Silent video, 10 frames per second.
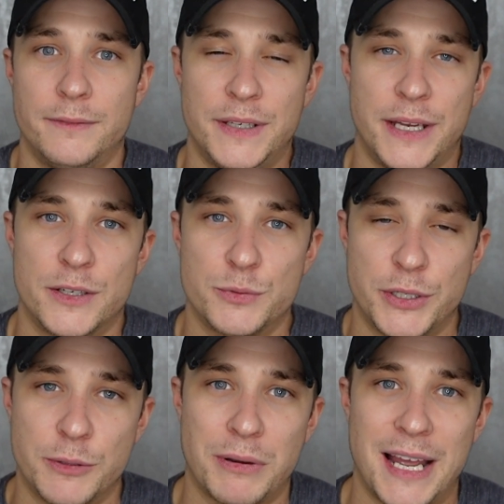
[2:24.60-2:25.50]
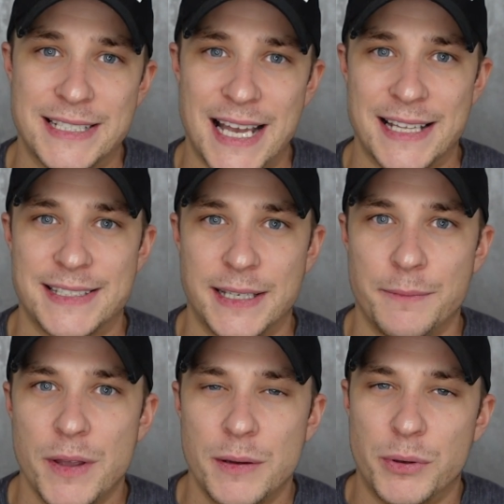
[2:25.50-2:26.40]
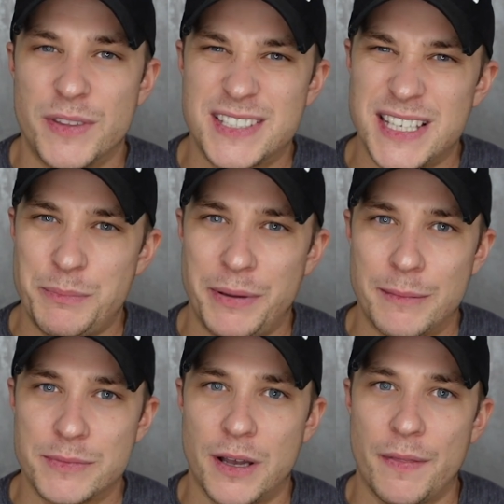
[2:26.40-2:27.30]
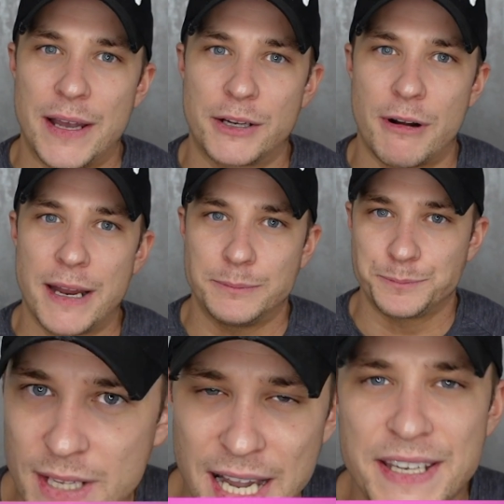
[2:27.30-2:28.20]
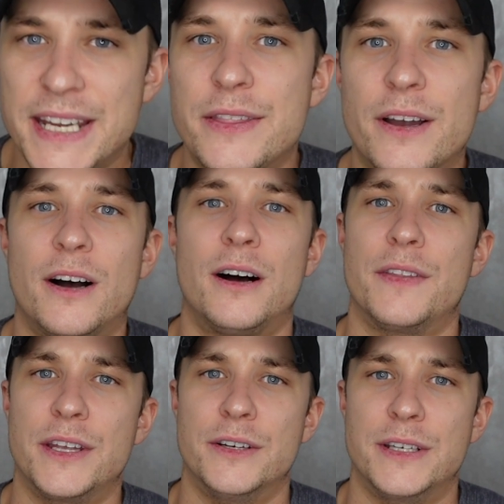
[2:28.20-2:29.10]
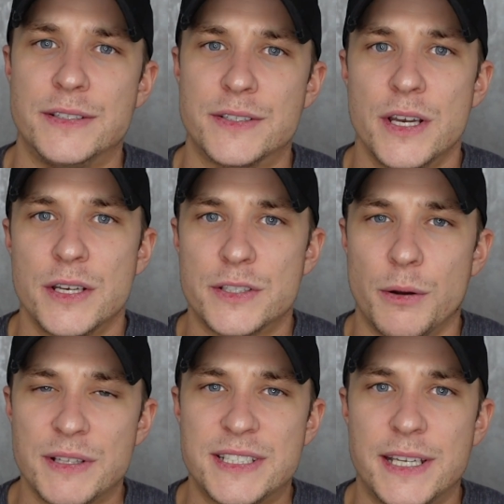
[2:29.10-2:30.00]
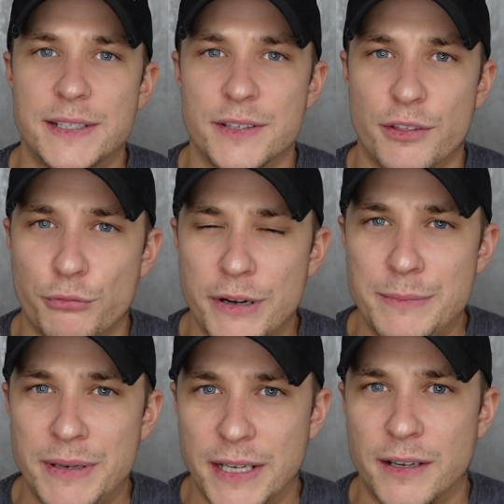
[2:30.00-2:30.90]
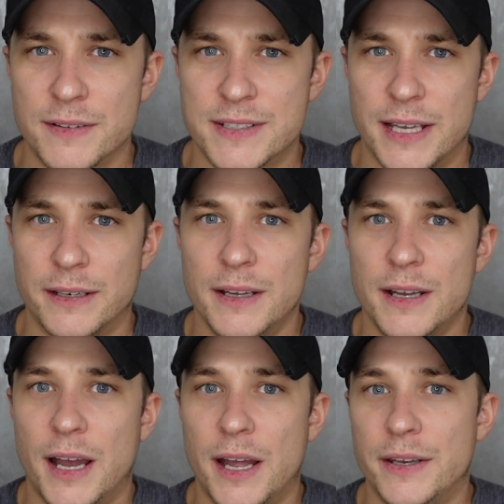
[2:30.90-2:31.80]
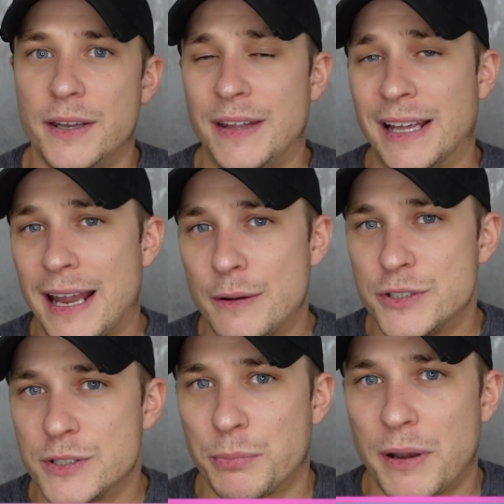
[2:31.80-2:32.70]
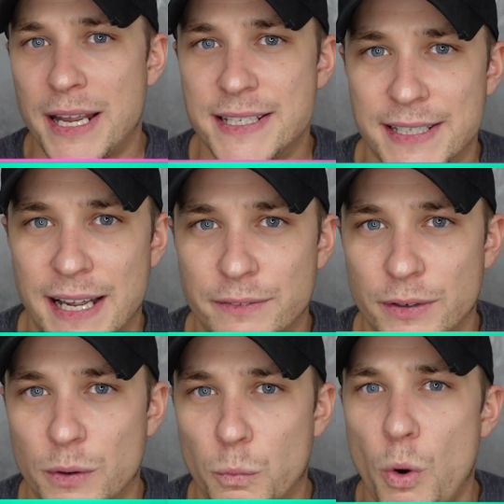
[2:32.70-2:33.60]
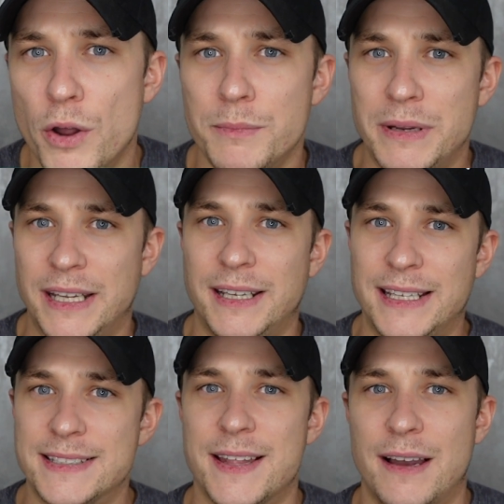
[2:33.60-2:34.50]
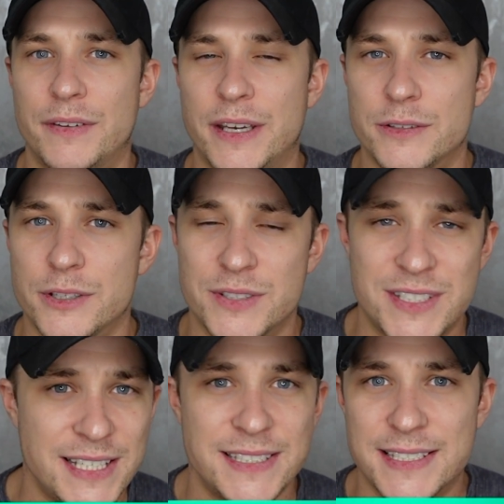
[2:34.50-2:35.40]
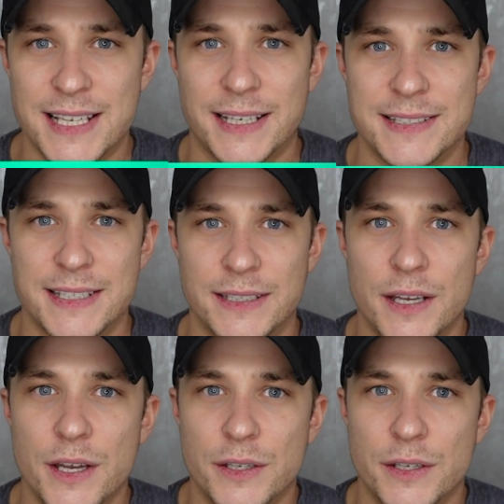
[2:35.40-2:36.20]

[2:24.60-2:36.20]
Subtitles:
videos where you can place ads in, but the CPMs aren't that great and neither are the earnings. So I'd stick to 3-minute content and it allows you to place an advert 1 minute into that video. So 60 seconds in,